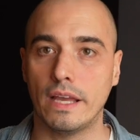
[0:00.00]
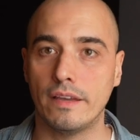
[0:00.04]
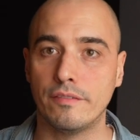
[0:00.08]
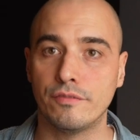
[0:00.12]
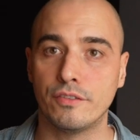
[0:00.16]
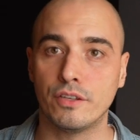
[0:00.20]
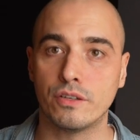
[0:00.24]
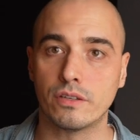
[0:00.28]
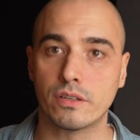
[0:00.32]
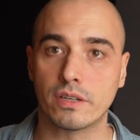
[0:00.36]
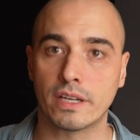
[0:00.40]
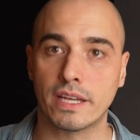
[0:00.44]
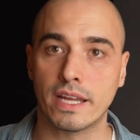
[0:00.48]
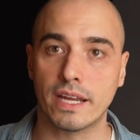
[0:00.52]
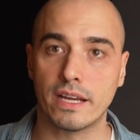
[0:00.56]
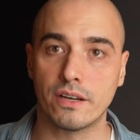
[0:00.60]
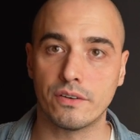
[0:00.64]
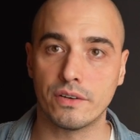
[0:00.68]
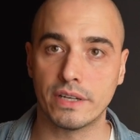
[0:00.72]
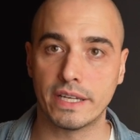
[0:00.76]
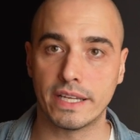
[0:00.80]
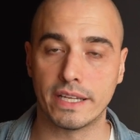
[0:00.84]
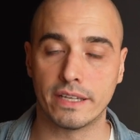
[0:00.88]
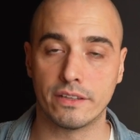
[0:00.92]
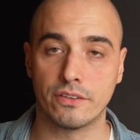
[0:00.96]
If you're
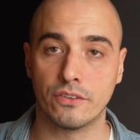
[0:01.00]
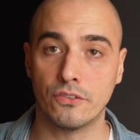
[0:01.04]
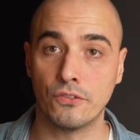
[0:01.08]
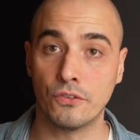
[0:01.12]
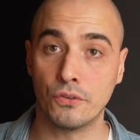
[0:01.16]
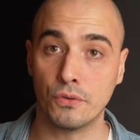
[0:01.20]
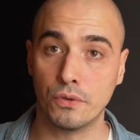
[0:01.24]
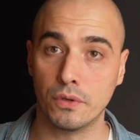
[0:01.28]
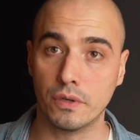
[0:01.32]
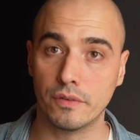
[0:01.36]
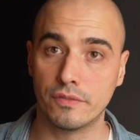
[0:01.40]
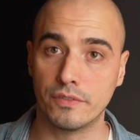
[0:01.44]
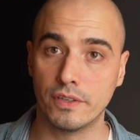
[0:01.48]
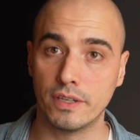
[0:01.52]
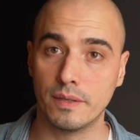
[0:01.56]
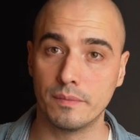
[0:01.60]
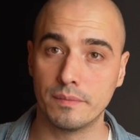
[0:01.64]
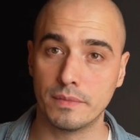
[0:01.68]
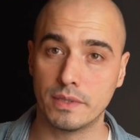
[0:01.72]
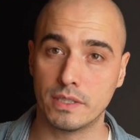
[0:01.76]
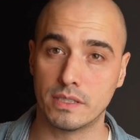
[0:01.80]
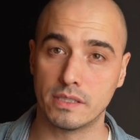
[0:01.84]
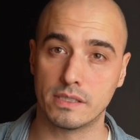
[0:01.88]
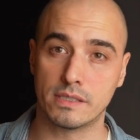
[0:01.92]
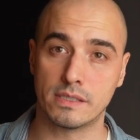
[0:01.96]
carrying 2 of them,
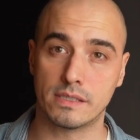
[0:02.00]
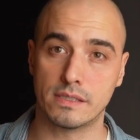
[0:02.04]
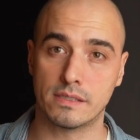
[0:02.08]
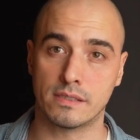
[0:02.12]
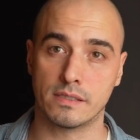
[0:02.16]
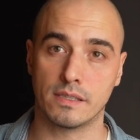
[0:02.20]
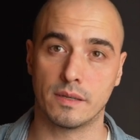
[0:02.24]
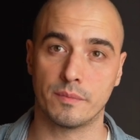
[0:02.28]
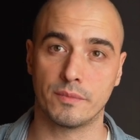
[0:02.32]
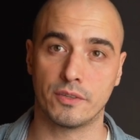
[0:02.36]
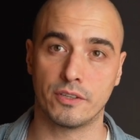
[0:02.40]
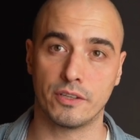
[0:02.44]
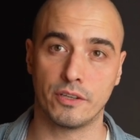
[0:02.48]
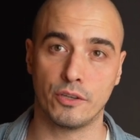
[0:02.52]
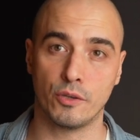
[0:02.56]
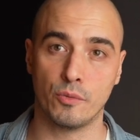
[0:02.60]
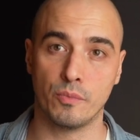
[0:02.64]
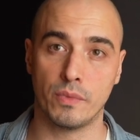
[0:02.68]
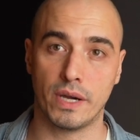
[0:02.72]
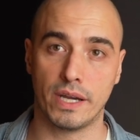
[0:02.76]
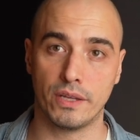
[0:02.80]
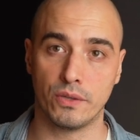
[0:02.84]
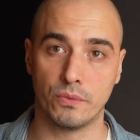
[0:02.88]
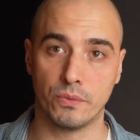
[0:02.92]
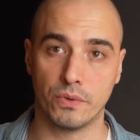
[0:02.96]
this is something you
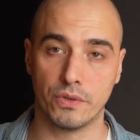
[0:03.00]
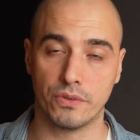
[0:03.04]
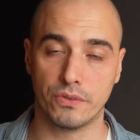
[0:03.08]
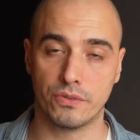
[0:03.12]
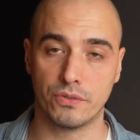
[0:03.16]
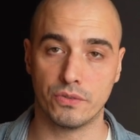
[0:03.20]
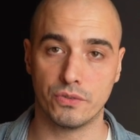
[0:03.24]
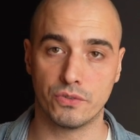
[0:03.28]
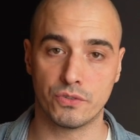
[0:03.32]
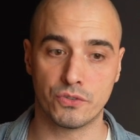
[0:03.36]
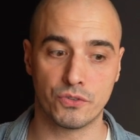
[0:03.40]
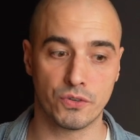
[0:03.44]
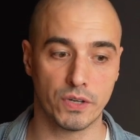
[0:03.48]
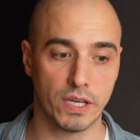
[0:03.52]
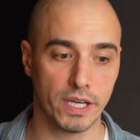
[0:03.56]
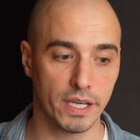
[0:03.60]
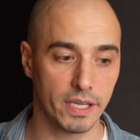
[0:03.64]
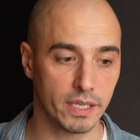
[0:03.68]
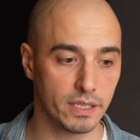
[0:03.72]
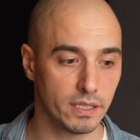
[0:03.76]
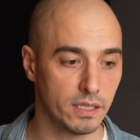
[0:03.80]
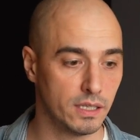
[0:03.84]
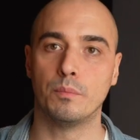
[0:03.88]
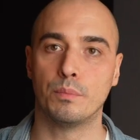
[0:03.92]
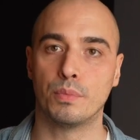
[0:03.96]
might want to try.